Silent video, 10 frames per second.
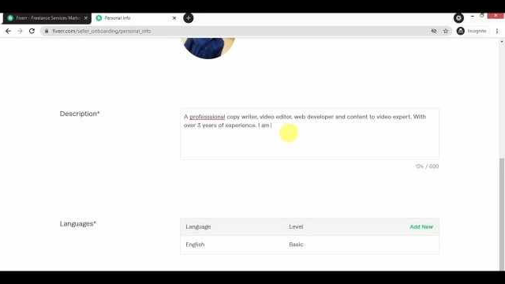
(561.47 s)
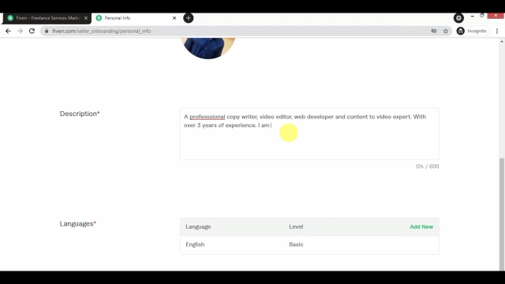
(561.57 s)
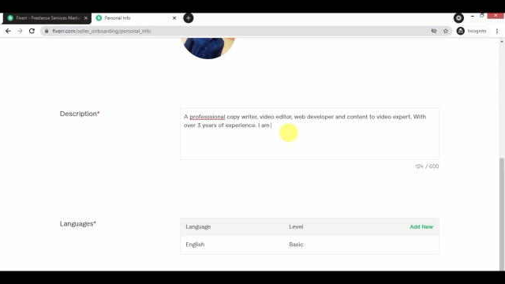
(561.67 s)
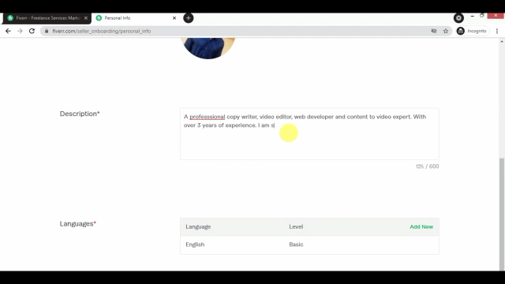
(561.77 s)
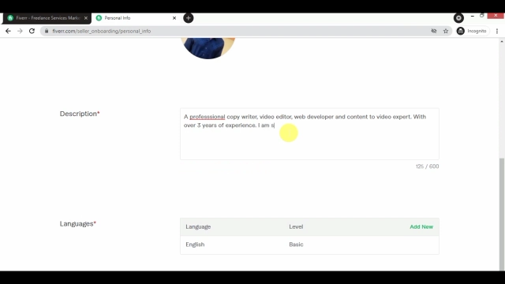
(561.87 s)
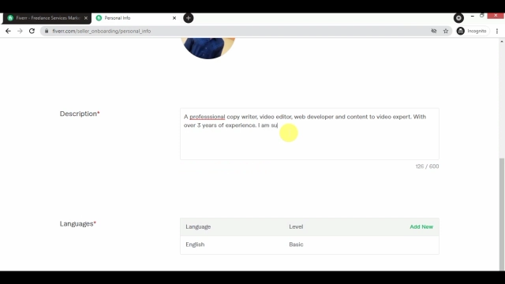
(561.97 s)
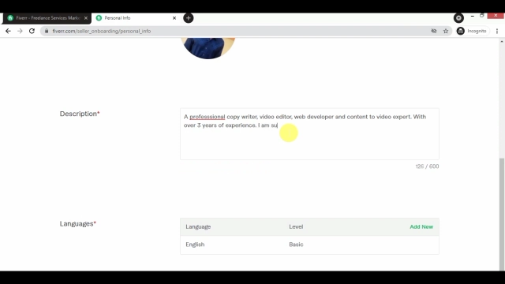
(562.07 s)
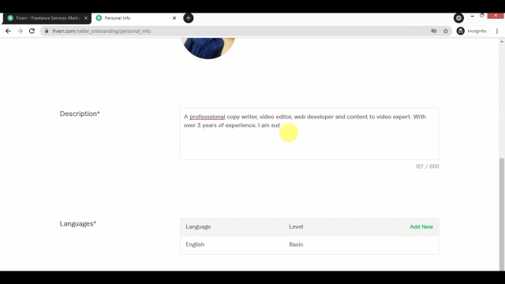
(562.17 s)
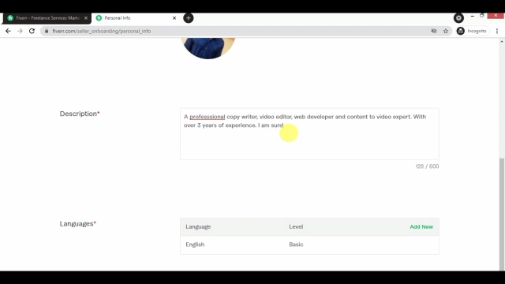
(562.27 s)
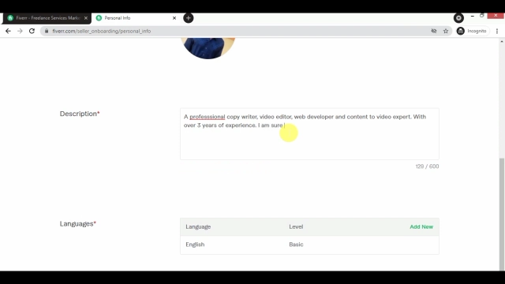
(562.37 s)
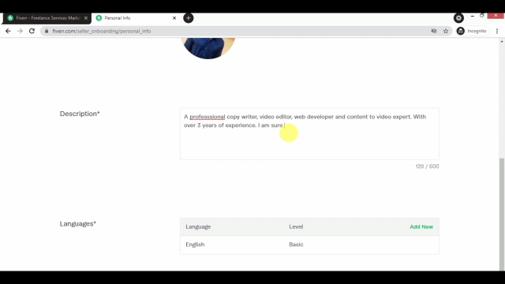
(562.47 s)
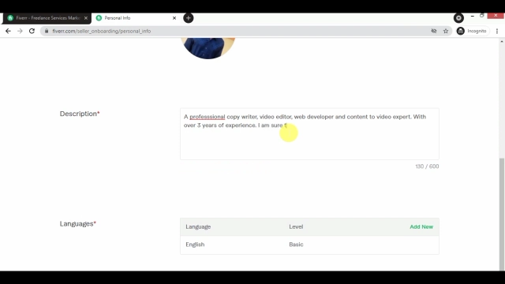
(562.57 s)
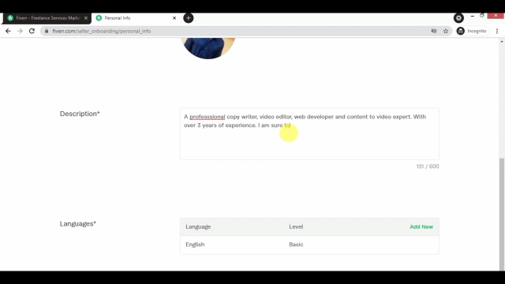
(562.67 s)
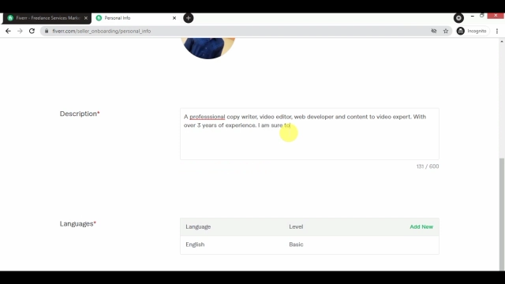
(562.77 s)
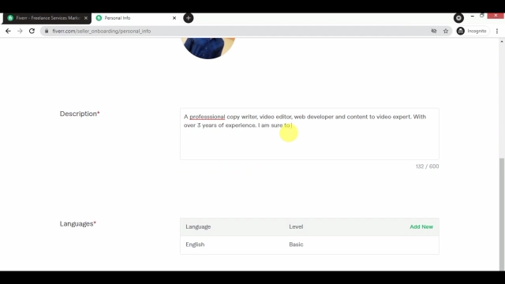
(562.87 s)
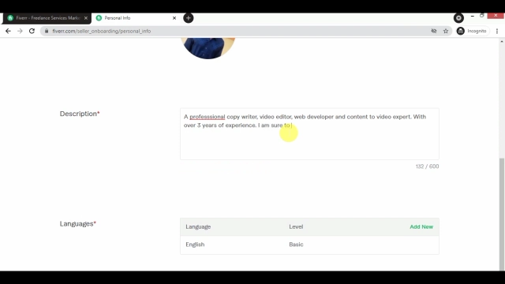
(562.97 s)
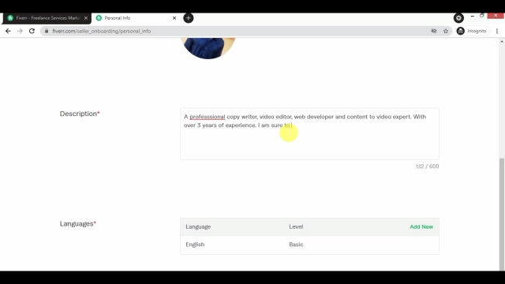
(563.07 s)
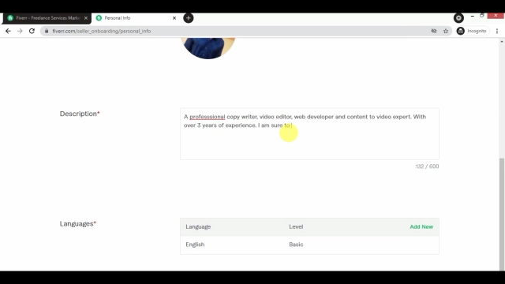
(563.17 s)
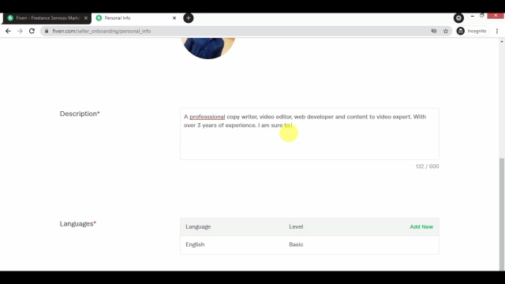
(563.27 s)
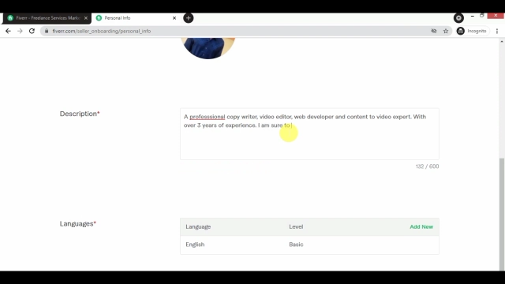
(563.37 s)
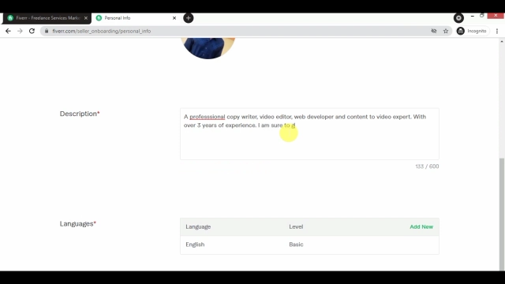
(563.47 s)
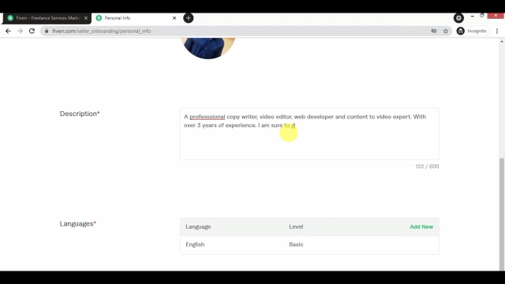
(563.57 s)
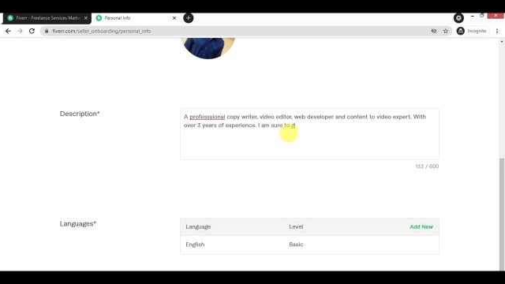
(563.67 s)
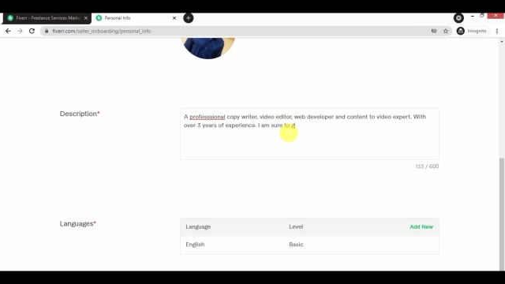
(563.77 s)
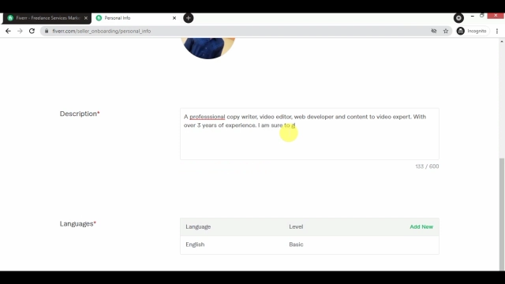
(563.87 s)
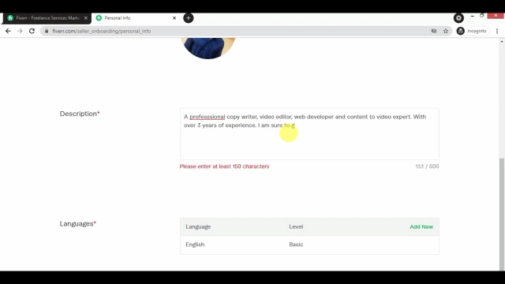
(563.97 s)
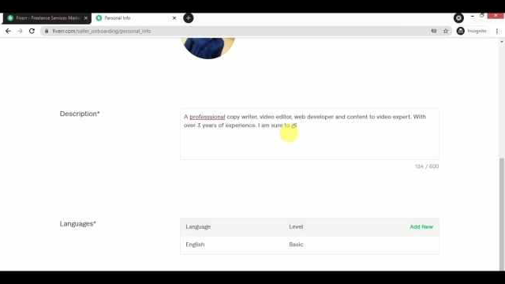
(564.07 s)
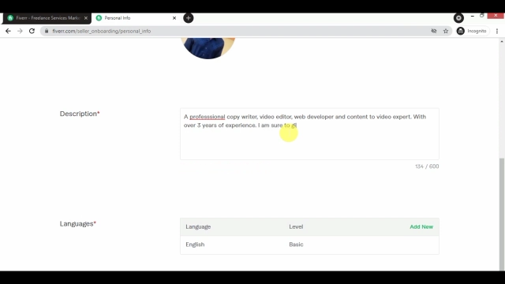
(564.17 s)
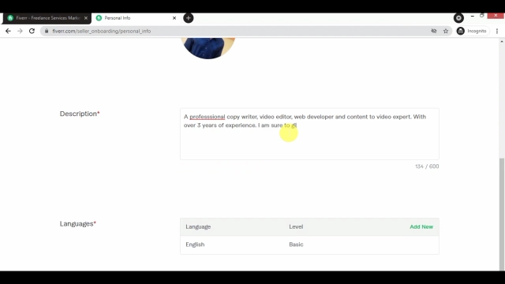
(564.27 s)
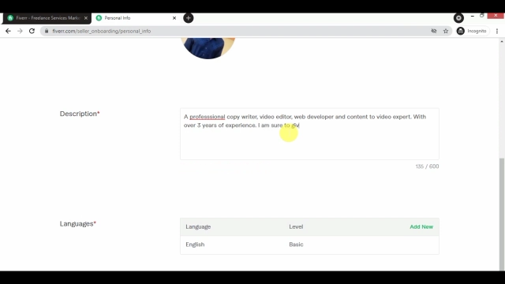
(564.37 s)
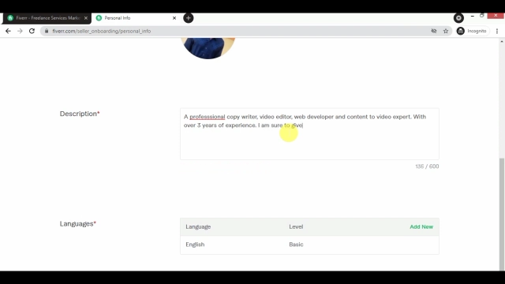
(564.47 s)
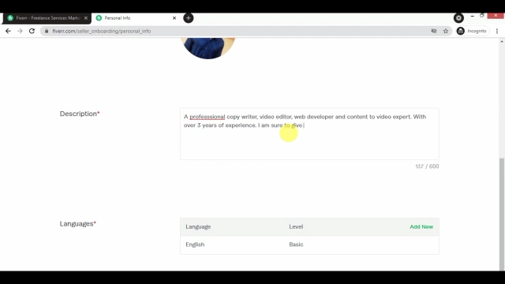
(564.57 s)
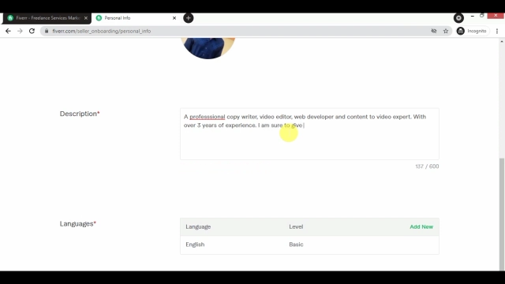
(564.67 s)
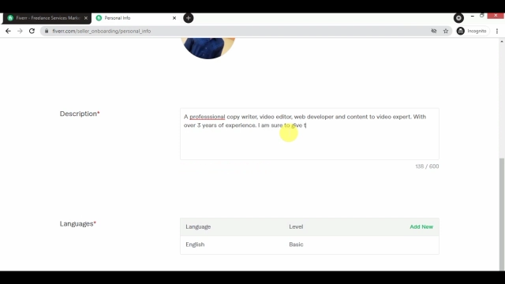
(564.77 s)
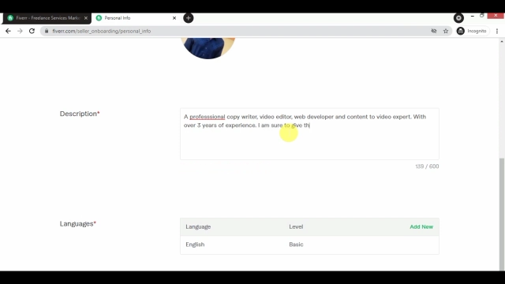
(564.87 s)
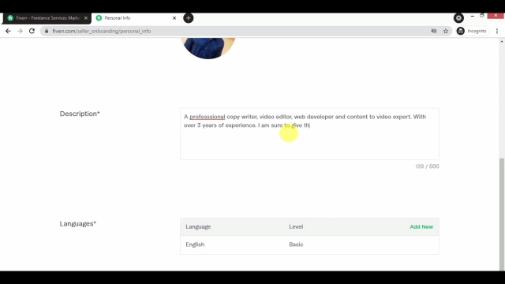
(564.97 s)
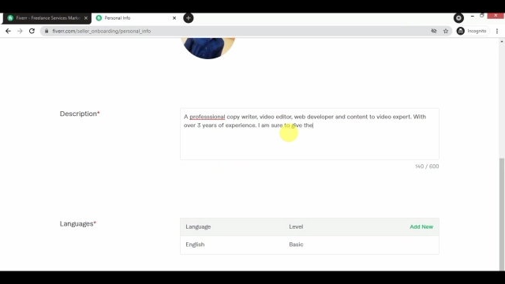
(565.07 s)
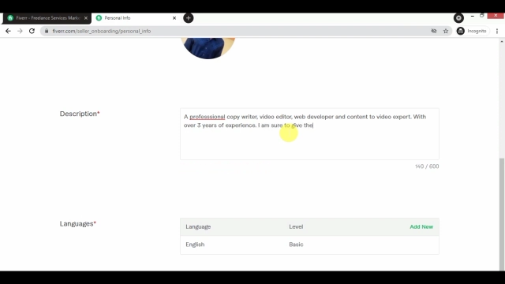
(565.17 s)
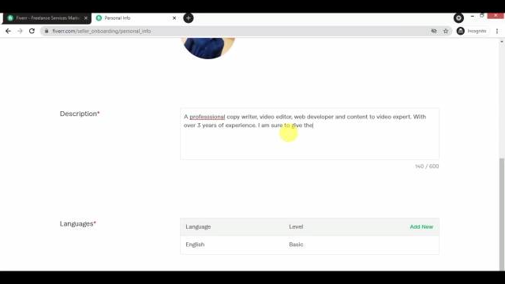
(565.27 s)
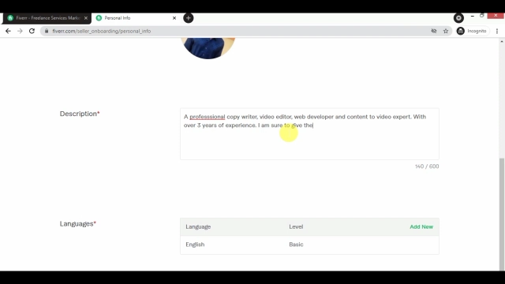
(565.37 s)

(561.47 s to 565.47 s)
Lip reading: Nobody's mouth can be seen.